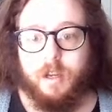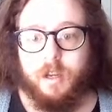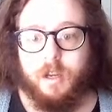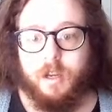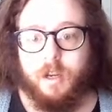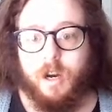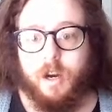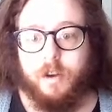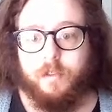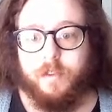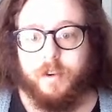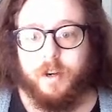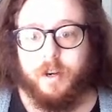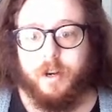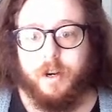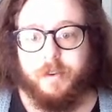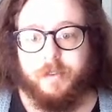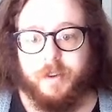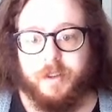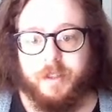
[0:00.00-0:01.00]
hover
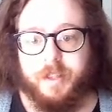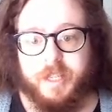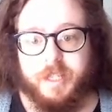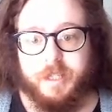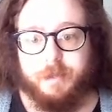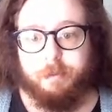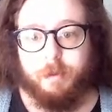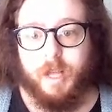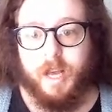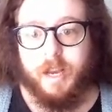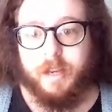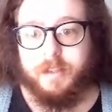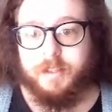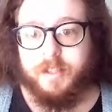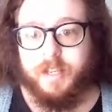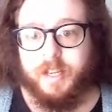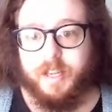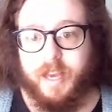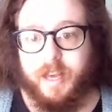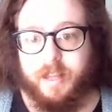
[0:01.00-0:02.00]
over these blocks
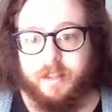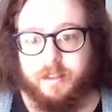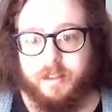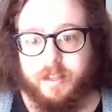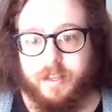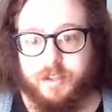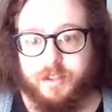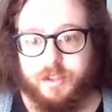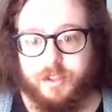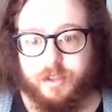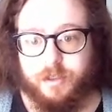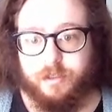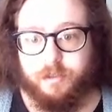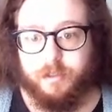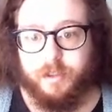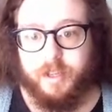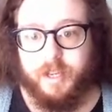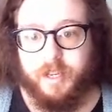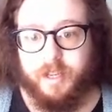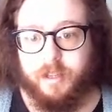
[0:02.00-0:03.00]
to get these
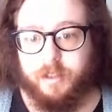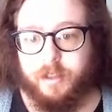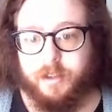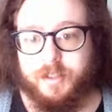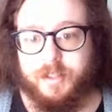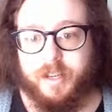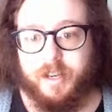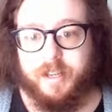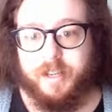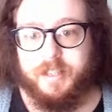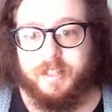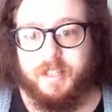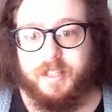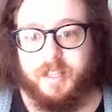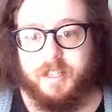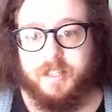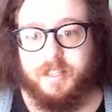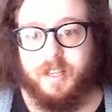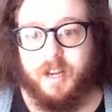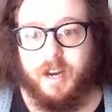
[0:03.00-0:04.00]

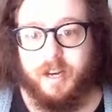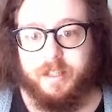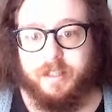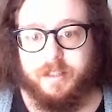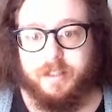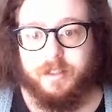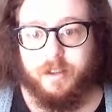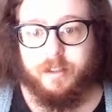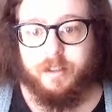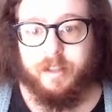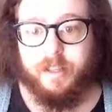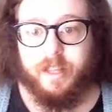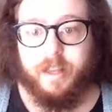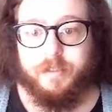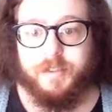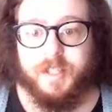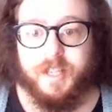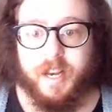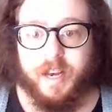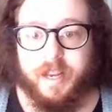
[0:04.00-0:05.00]
6 dots on the
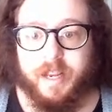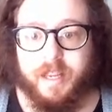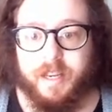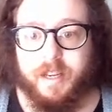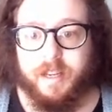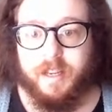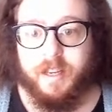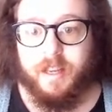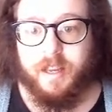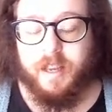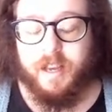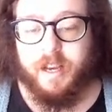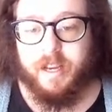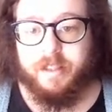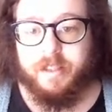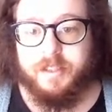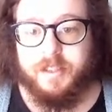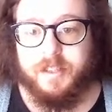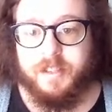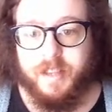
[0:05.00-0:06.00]
left side.
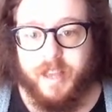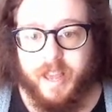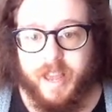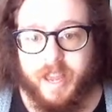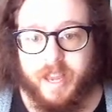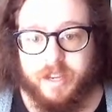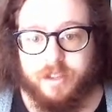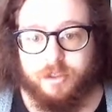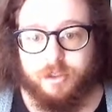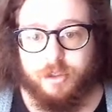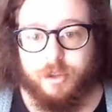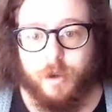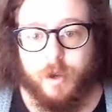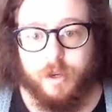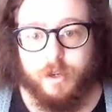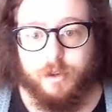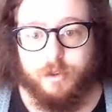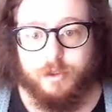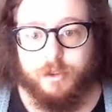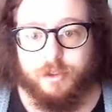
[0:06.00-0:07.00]
And this is a handle you
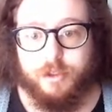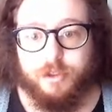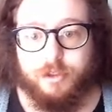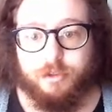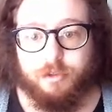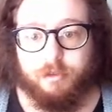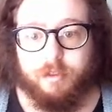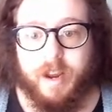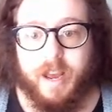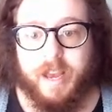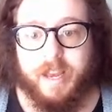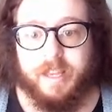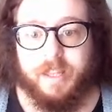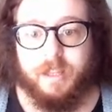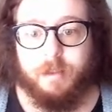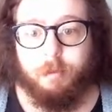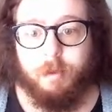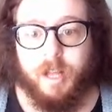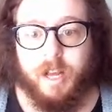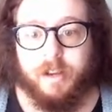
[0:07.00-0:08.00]
can use to drag
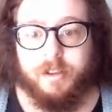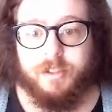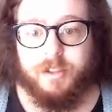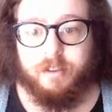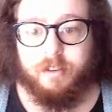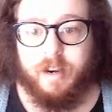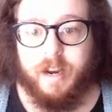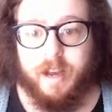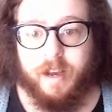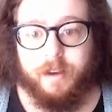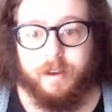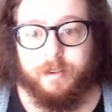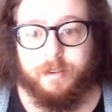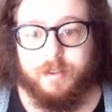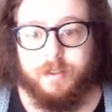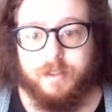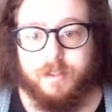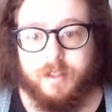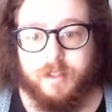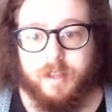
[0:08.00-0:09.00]
the blocks
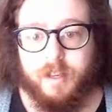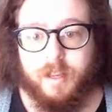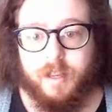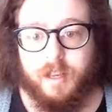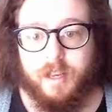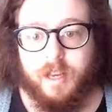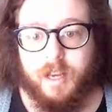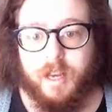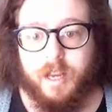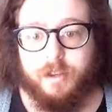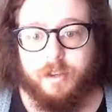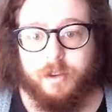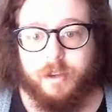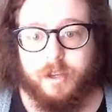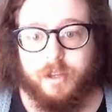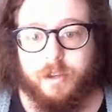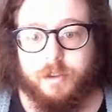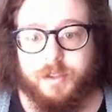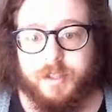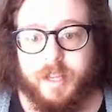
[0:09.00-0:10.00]
around. And you
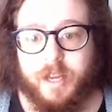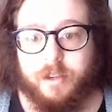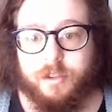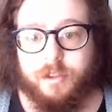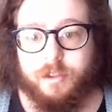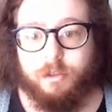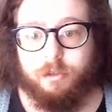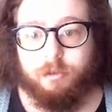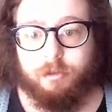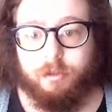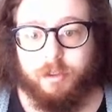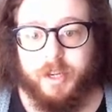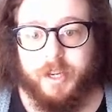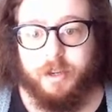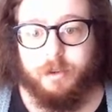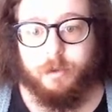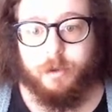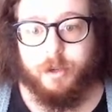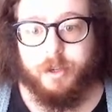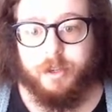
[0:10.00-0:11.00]
can use that to
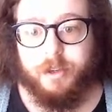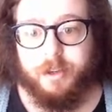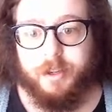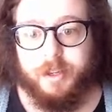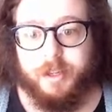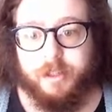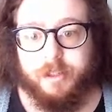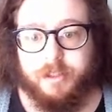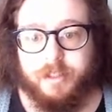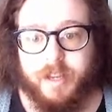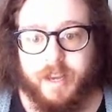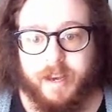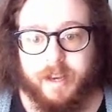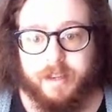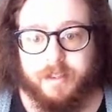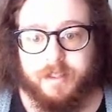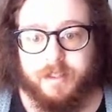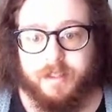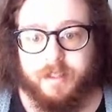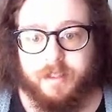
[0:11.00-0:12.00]
reorder your
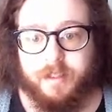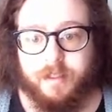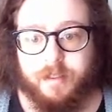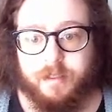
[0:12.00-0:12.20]
text.